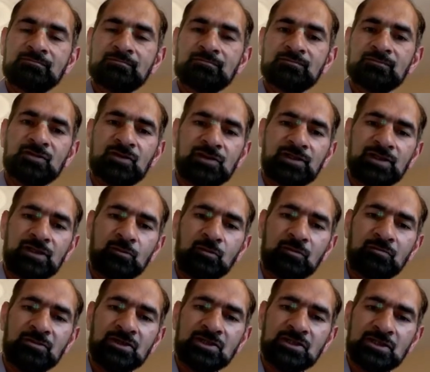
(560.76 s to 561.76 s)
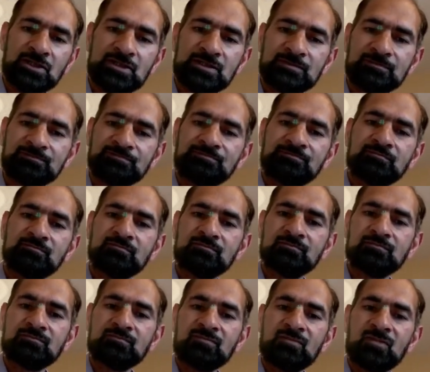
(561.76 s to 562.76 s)
Sorry, in 1 meters.
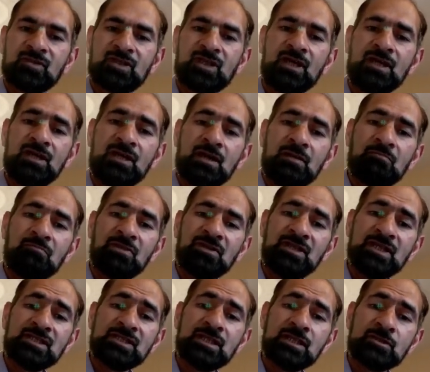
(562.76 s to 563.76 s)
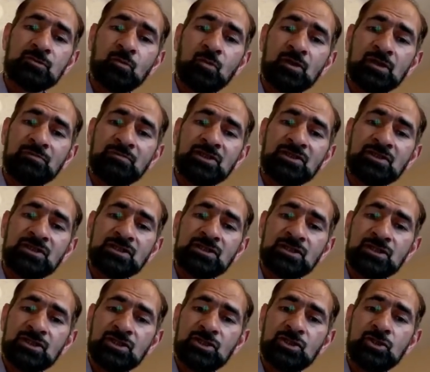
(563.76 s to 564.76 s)
Okay, but this is 1 meters
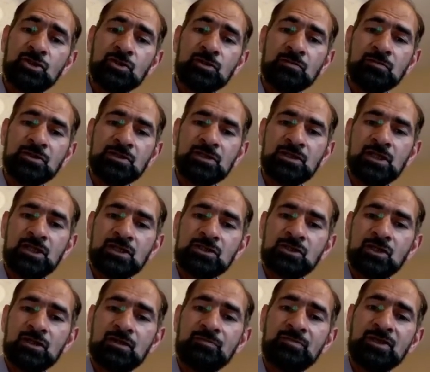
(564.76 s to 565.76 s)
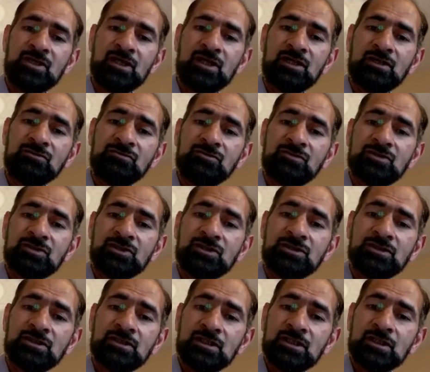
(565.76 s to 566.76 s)
cubed, so it'll be 100
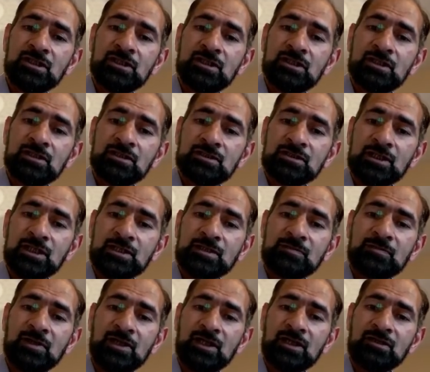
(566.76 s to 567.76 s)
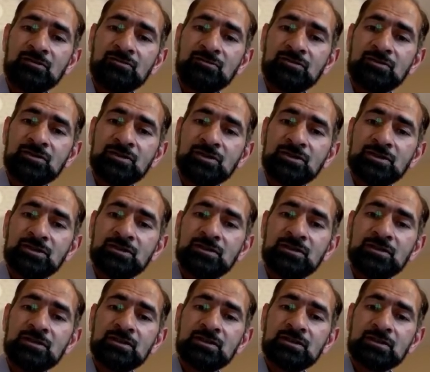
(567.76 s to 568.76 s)
times by 100
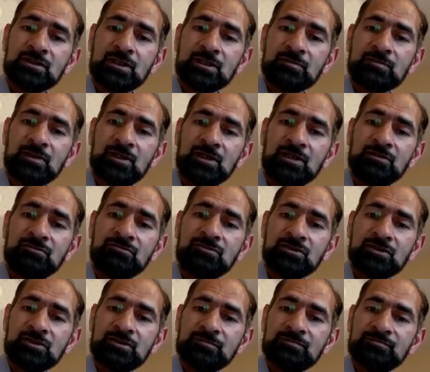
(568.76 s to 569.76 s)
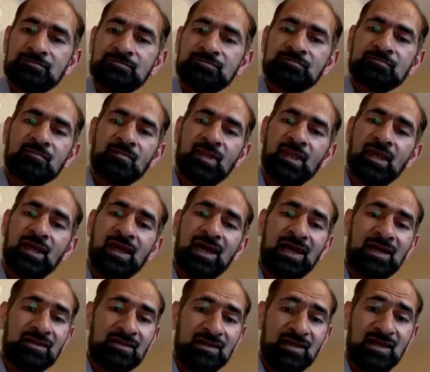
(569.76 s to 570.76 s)
times by 100,
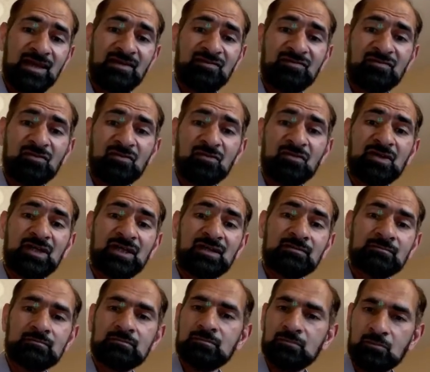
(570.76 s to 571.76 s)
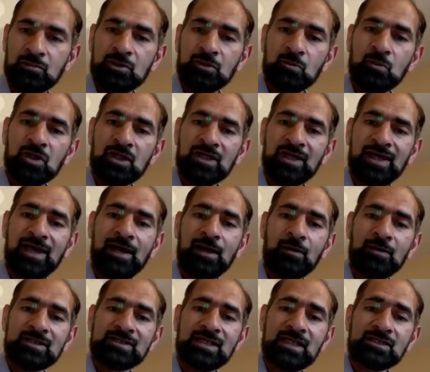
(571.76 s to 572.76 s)
and therefore, when you work it out,
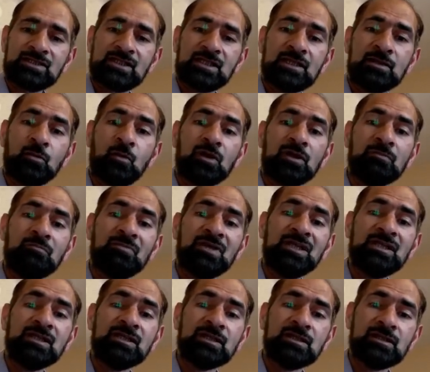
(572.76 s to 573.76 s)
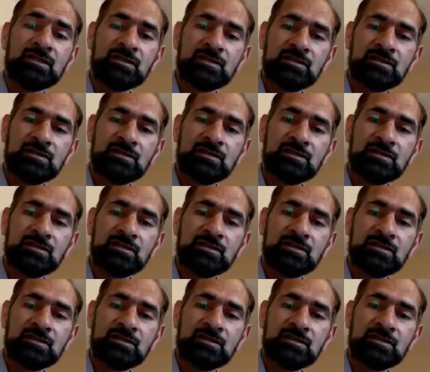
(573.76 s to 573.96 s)
it's actually 1 million.